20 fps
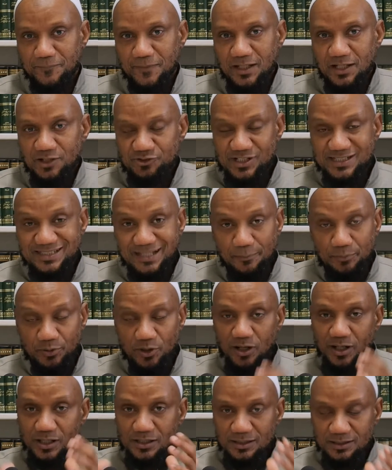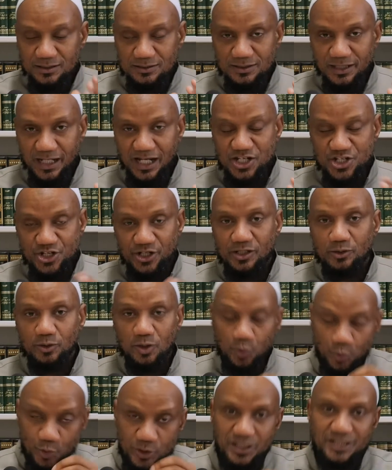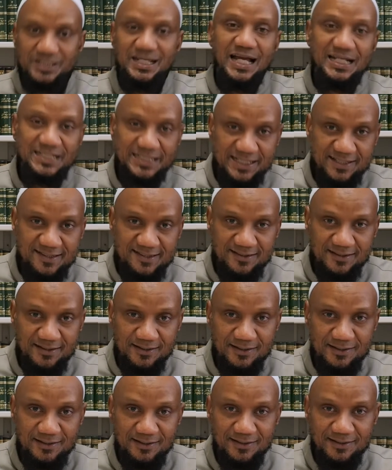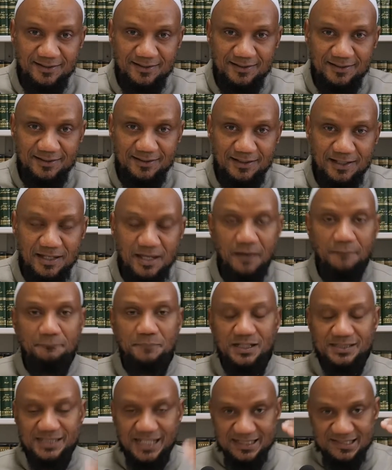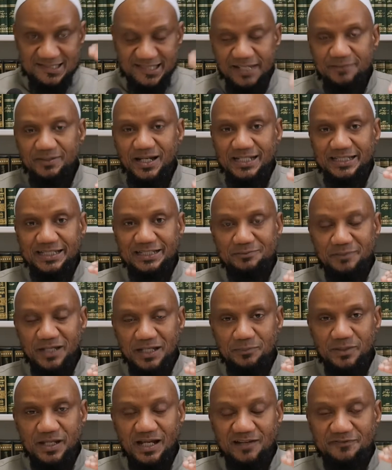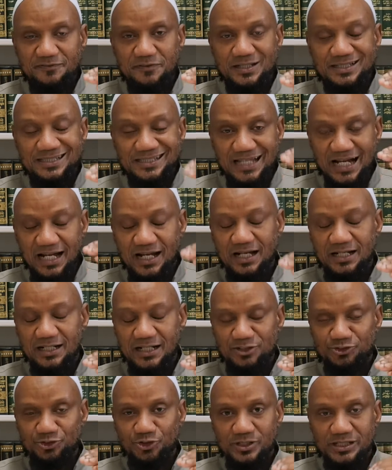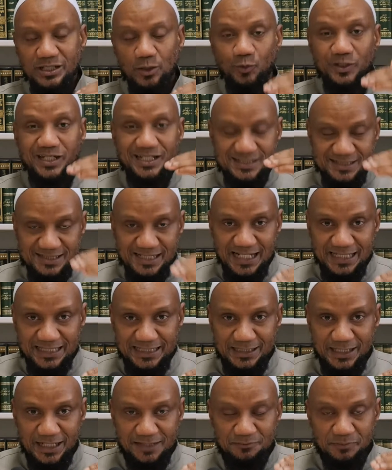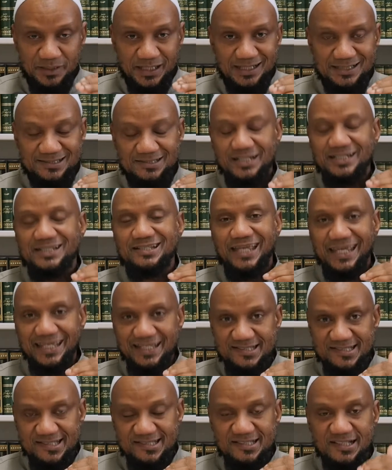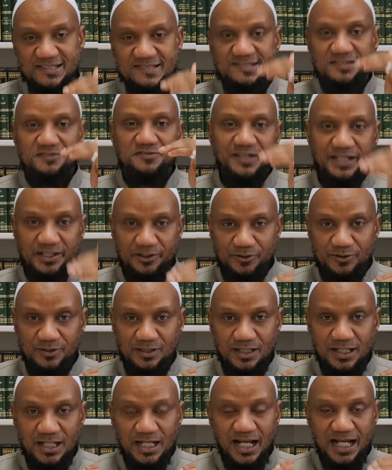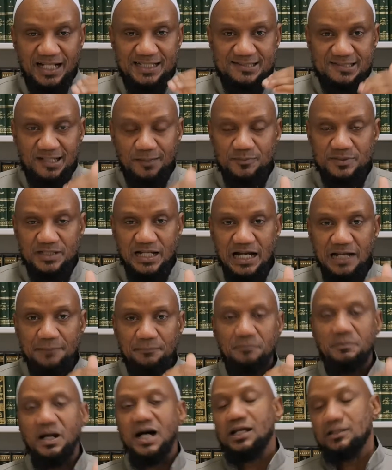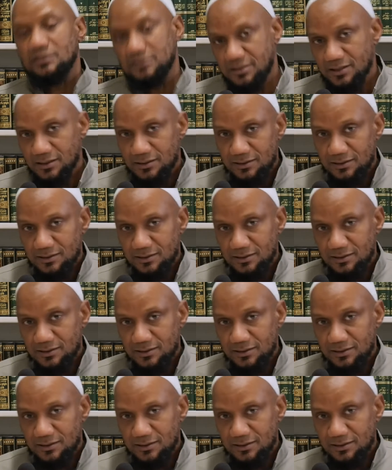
So that's a general ruling on hadith. But that same hadith may be of concern, the weakness in the hadith can be in cases severe and sometimes mild.